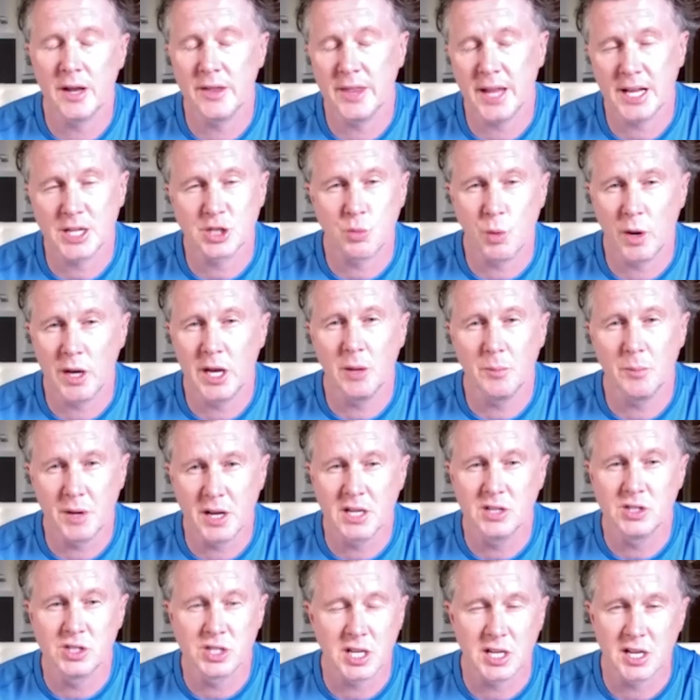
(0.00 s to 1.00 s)
And that's when he'll be
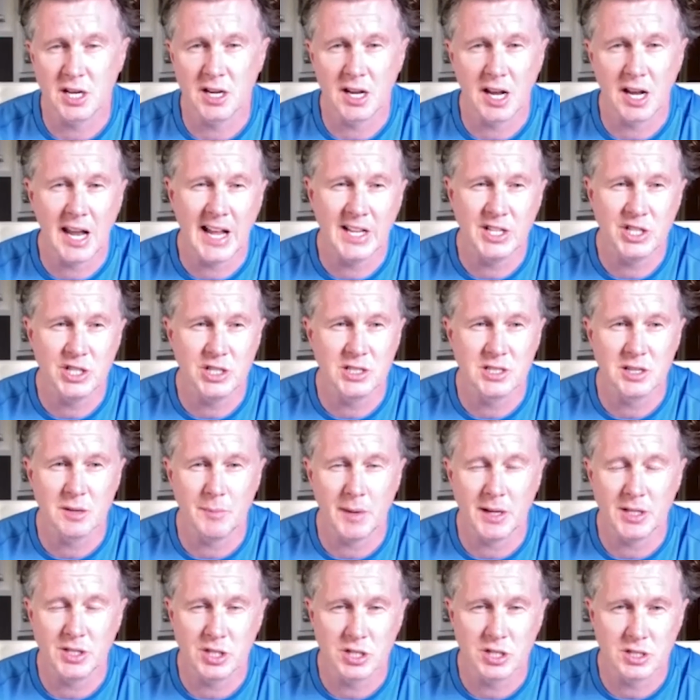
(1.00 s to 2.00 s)
considered a legend at
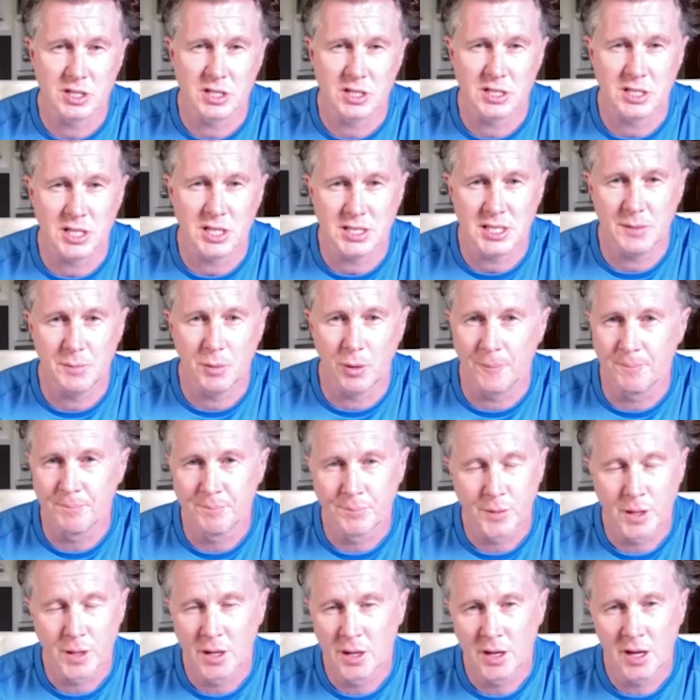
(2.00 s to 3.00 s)
Manchester City. But
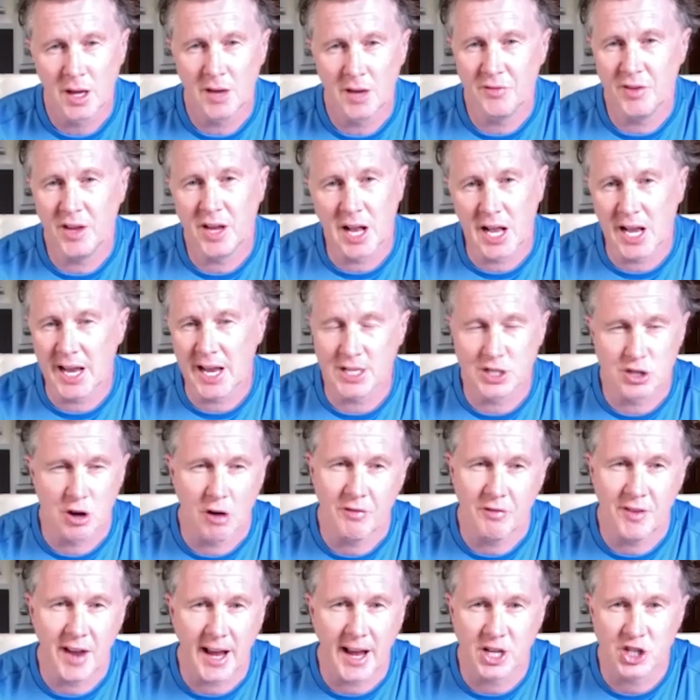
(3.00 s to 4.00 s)
if he clears
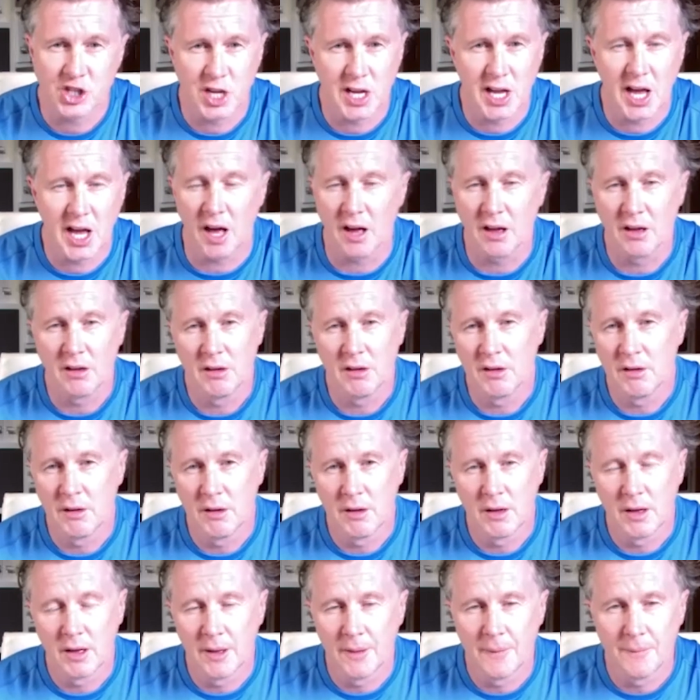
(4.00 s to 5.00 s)
off next year,
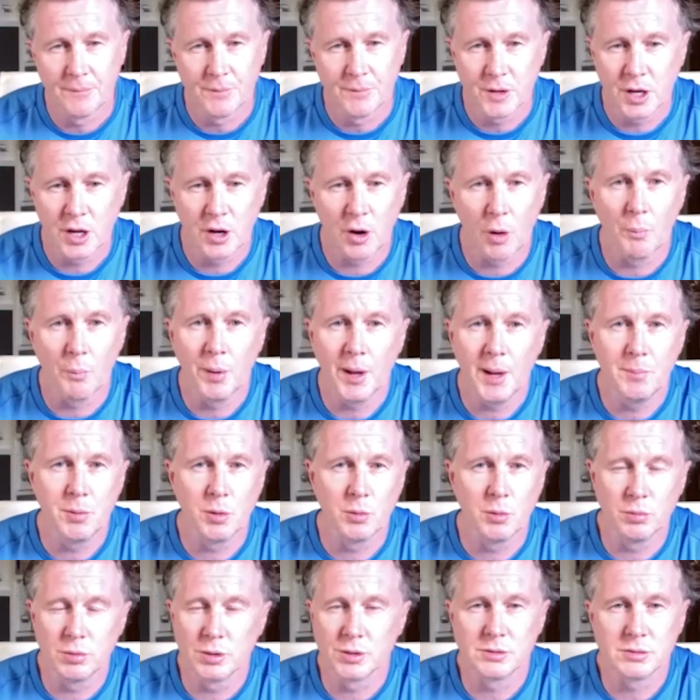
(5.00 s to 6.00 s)
you know,
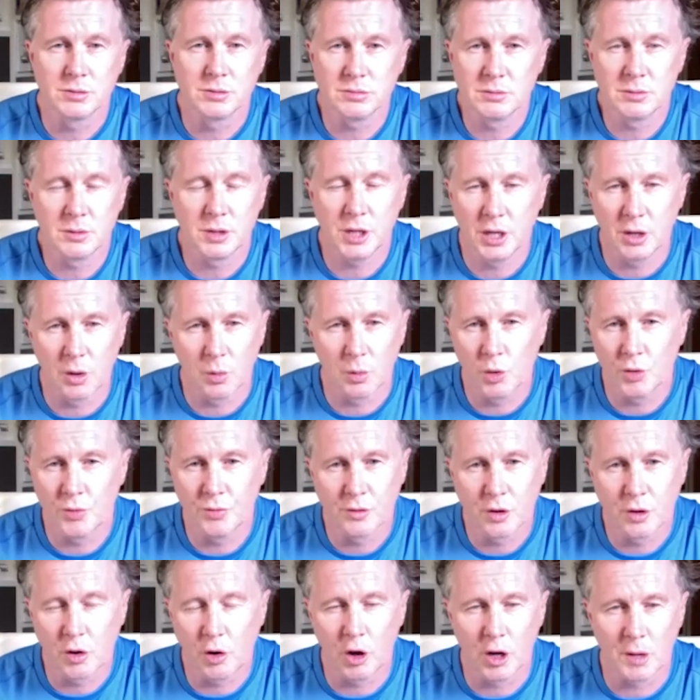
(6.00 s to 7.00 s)
people would, you know,
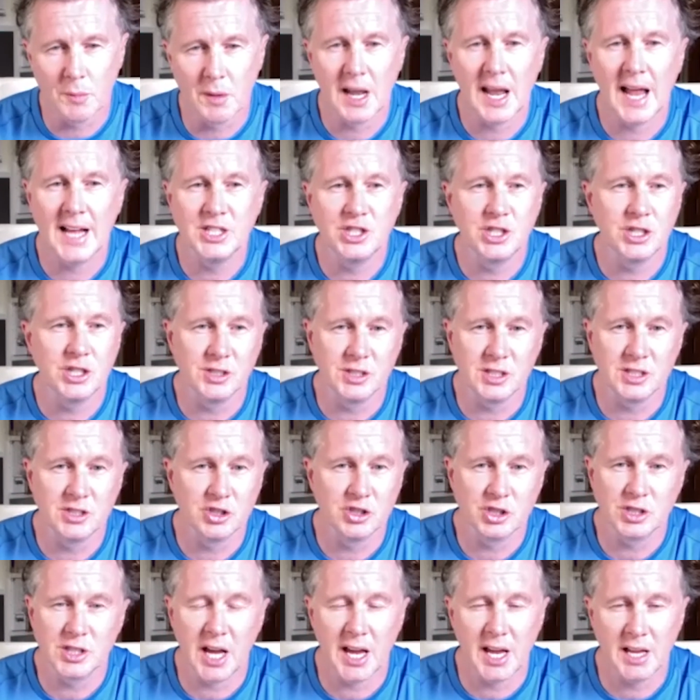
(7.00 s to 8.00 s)
wouldn't call him a legend. They'd
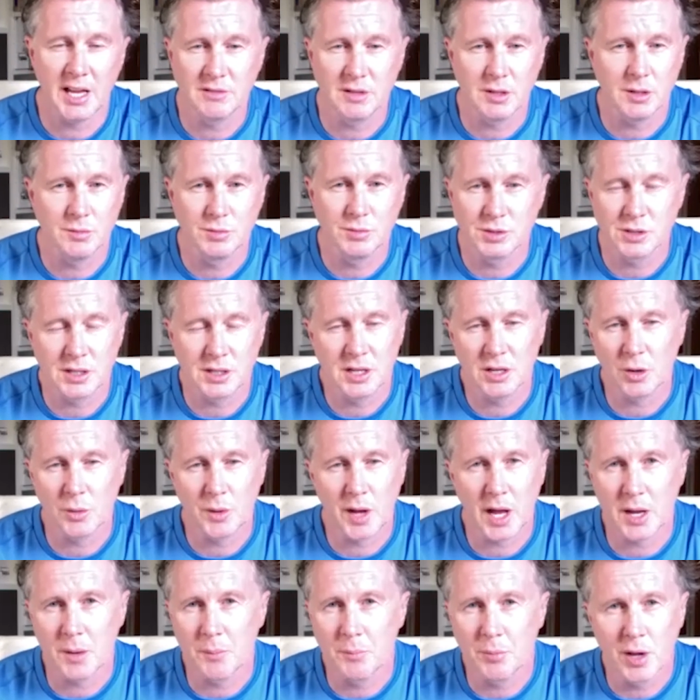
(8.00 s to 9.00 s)
just say he was, you know,
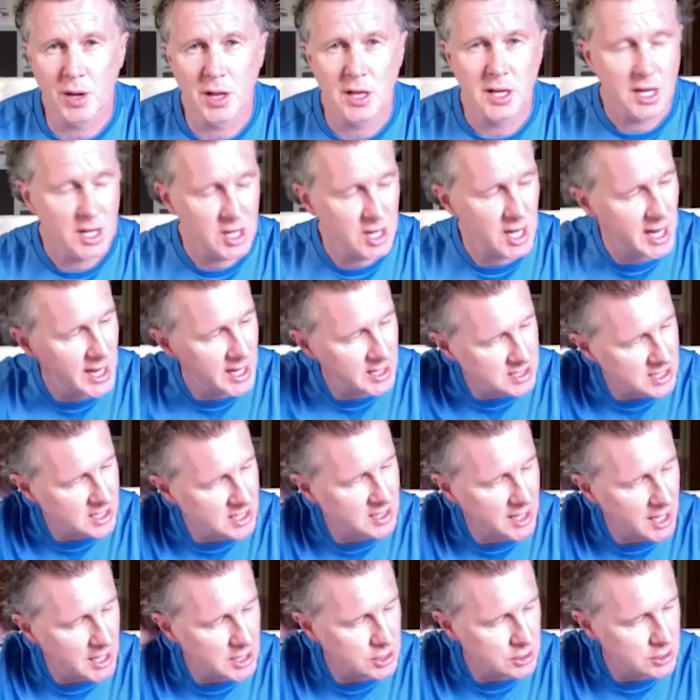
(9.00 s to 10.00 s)
he had a brilliant year,
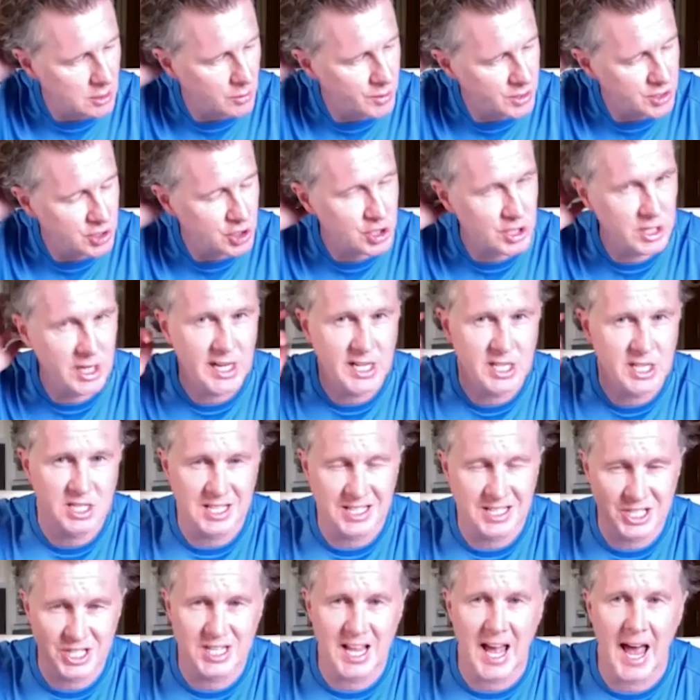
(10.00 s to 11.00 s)
didn't he? So he just needs
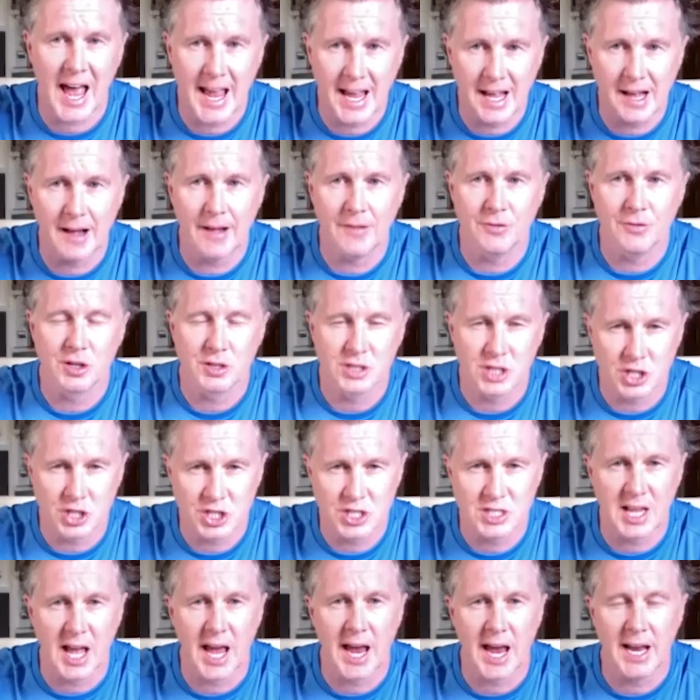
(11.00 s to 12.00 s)
to stay and
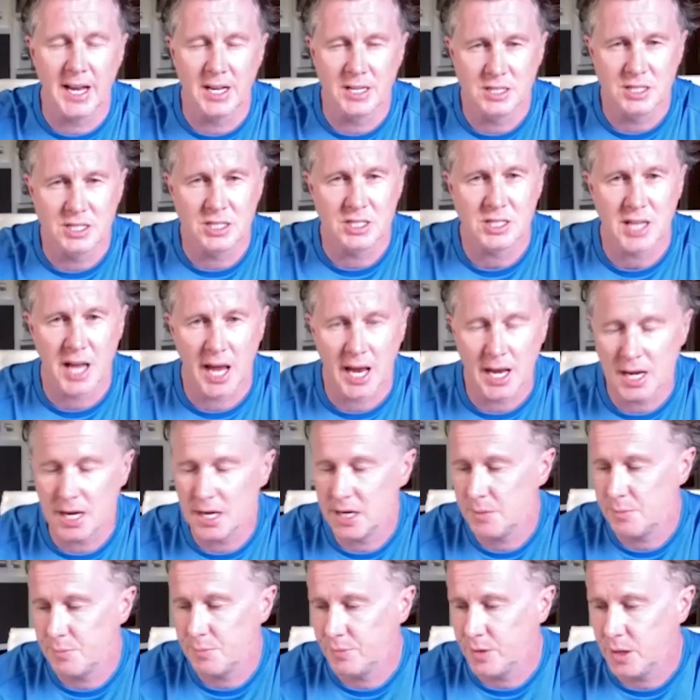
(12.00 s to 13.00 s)
sustain and sustain,
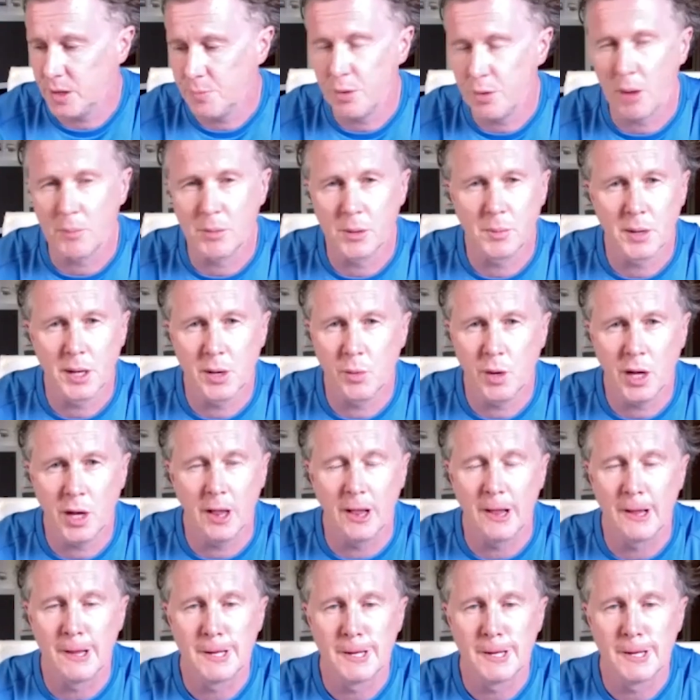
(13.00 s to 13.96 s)
and he probably will.